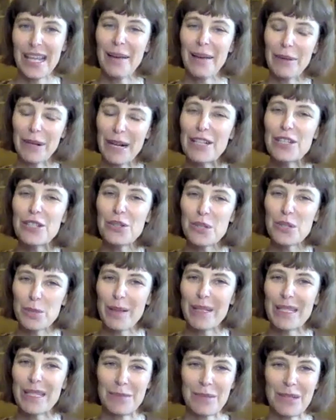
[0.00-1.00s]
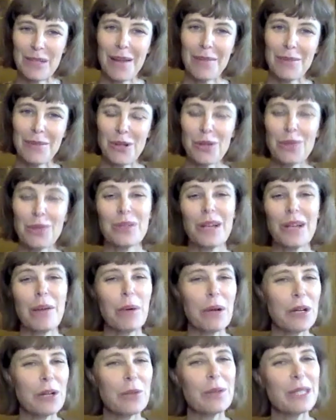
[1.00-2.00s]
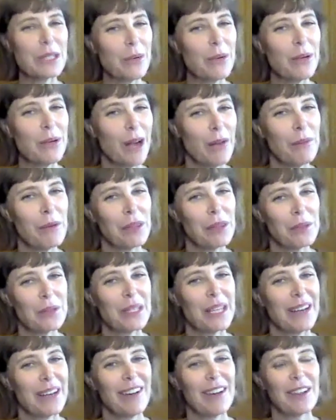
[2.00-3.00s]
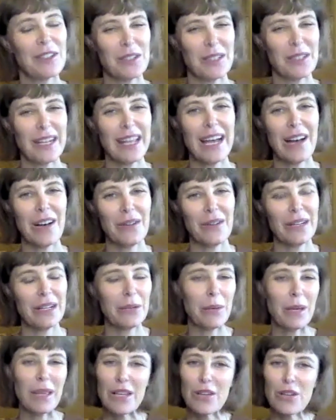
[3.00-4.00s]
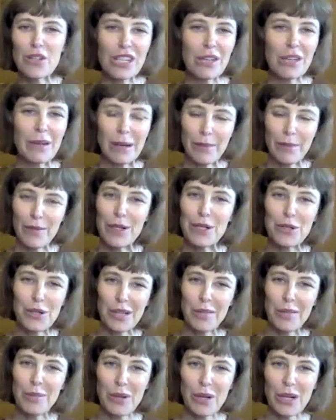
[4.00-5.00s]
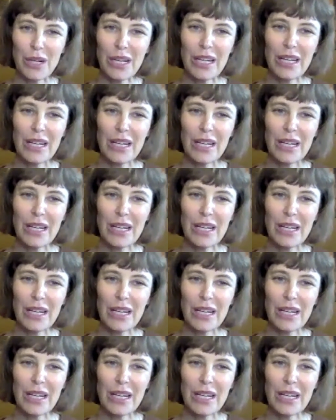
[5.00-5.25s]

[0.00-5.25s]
That one I do spend some time sort of. I wonder what's going on with those characters now. In a way that usually when I'm finished with a book,